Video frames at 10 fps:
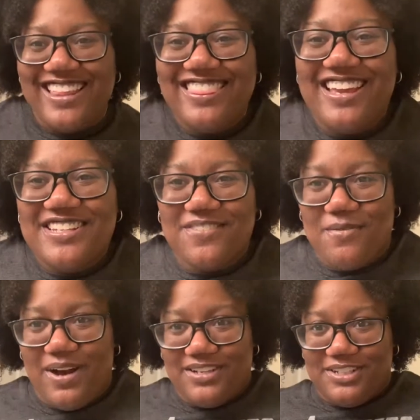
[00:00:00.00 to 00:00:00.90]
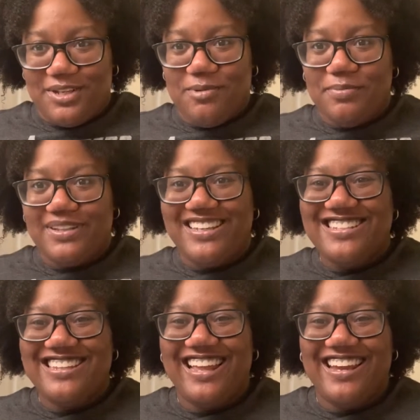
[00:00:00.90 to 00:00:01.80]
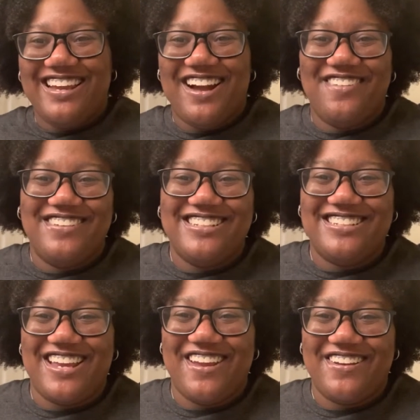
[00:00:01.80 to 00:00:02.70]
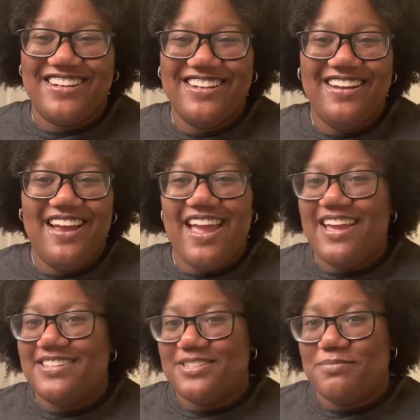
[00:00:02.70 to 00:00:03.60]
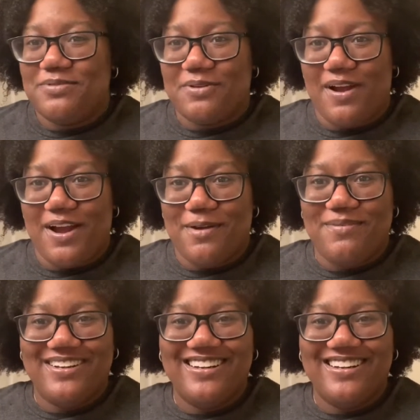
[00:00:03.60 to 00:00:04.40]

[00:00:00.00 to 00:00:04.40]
Thanks for watching. Please like, comment, share, and subscribe.